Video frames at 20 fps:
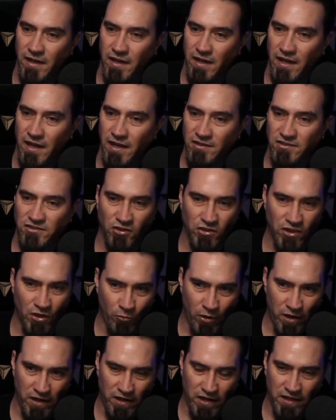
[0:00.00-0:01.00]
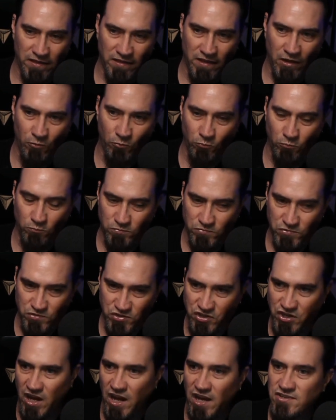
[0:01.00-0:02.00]
And so they went and they
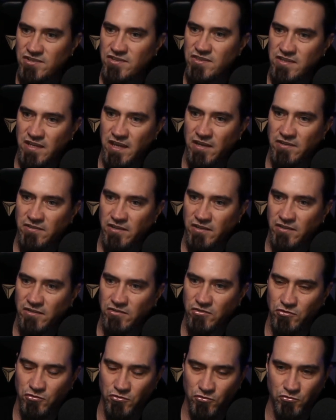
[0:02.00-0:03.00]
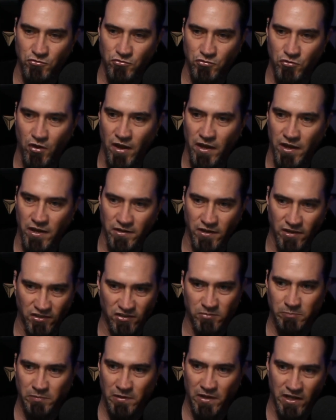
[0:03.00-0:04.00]
changed the ending to try and
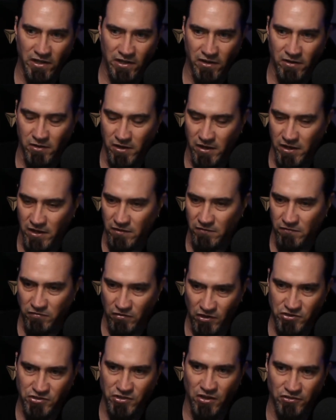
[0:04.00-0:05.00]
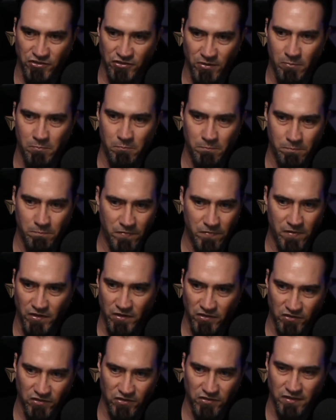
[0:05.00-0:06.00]
explain and flesh out some
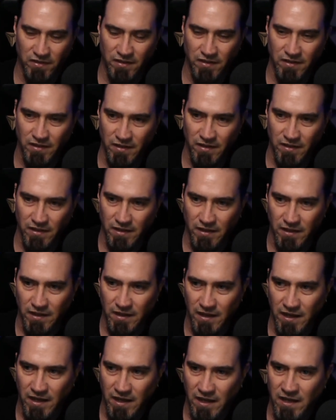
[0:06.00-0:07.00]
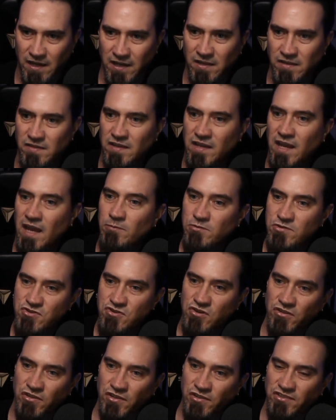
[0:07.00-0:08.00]
things. And the games
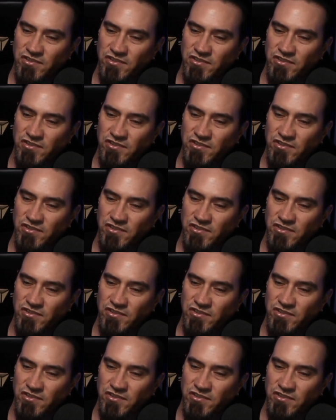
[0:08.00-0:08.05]
journalist